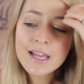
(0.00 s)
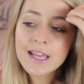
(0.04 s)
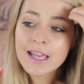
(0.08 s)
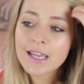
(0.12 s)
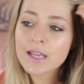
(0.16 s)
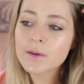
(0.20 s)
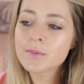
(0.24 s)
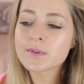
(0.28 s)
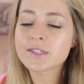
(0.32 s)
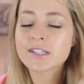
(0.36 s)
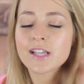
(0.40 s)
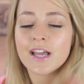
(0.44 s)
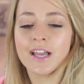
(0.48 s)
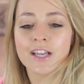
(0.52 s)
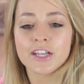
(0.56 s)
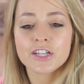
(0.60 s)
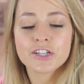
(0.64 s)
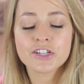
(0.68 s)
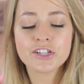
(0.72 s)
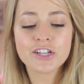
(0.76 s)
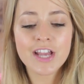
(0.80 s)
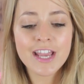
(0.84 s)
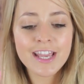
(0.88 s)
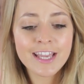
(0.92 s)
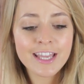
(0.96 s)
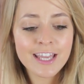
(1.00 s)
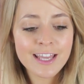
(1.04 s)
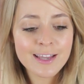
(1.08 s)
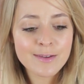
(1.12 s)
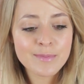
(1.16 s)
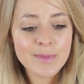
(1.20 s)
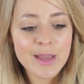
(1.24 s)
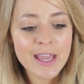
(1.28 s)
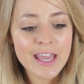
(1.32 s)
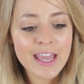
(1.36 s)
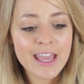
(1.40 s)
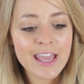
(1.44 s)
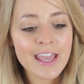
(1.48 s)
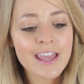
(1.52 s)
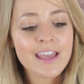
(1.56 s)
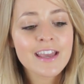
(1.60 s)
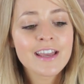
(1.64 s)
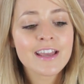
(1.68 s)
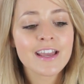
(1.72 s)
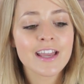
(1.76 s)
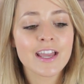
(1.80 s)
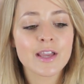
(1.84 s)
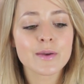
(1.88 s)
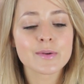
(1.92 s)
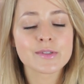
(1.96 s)
He was like shaking me.
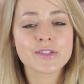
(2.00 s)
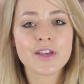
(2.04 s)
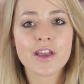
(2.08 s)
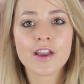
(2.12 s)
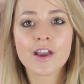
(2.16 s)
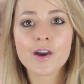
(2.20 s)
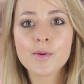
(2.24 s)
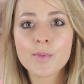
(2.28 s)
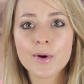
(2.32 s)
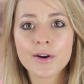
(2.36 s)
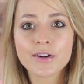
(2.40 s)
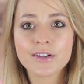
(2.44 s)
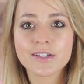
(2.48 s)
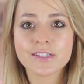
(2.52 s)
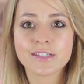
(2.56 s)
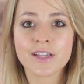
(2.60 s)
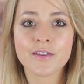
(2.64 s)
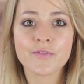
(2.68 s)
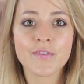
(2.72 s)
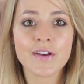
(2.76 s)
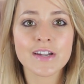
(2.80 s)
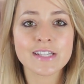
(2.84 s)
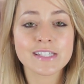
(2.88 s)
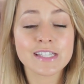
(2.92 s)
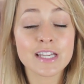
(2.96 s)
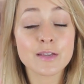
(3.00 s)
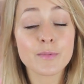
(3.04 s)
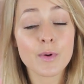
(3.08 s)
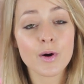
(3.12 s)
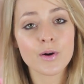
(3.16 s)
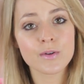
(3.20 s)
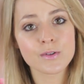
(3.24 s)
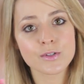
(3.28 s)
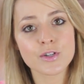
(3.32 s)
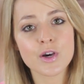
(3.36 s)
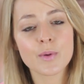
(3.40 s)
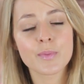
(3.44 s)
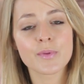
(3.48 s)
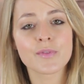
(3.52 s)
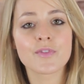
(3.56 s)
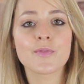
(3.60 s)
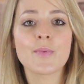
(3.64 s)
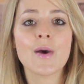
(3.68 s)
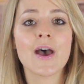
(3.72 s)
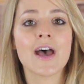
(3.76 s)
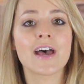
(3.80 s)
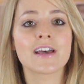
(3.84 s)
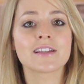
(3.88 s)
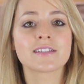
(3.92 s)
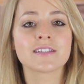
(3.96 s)
He was like, come on, because I fell asleep on top of the
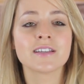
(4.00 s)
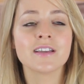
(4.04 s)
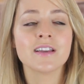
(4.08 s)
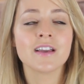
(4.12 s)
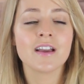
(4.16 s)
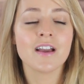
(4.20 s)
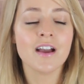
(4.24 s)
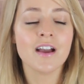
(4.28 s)
bed.